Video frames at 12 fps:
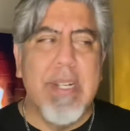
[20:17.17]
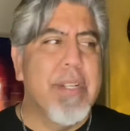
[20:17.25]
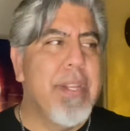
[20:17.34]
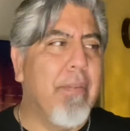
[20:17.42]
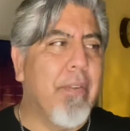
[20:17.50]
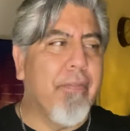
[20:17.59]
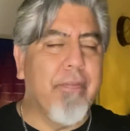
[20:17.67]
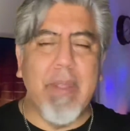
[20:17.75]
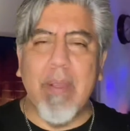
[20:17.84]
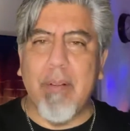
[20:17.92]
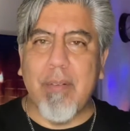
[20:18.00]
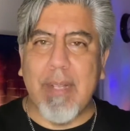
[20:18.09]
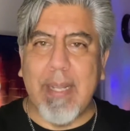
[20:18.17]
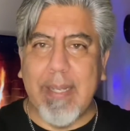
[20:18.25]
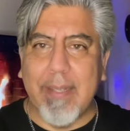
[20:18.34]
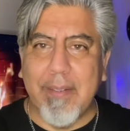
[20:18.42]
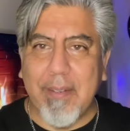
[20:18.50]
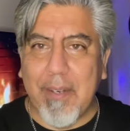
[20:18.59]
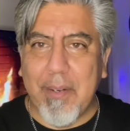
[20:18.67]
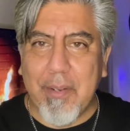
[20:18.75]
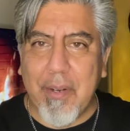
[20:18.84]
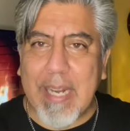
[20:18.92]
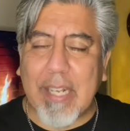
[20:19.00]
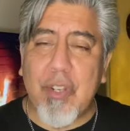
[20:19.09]
You ever feel like, you know,
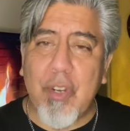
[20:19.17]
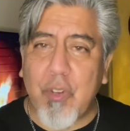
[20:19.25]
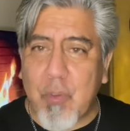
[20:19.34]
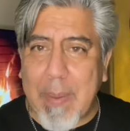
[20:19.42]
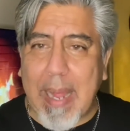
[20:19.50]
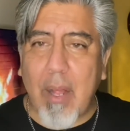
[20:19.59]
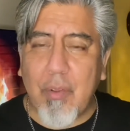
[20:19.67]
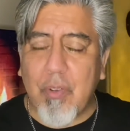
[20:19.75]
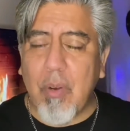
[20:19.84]
you're next to your spouse,